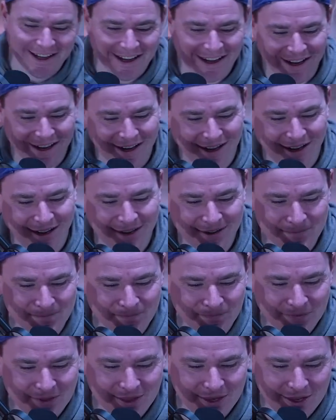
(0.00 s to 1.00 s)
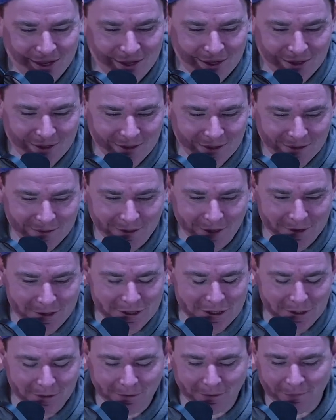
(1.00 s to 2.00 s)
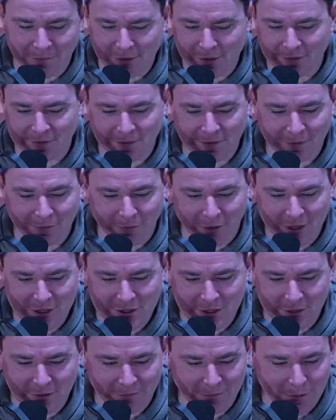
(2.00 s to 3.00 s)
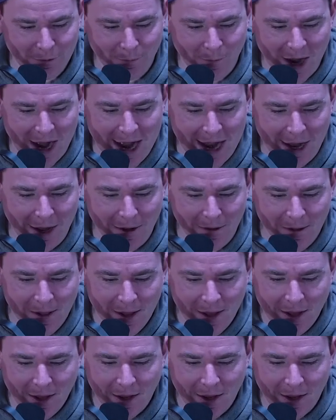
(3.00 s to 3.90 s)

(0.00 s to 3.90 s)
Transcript: Uh, so the Jews and Philistines fought each other for a while.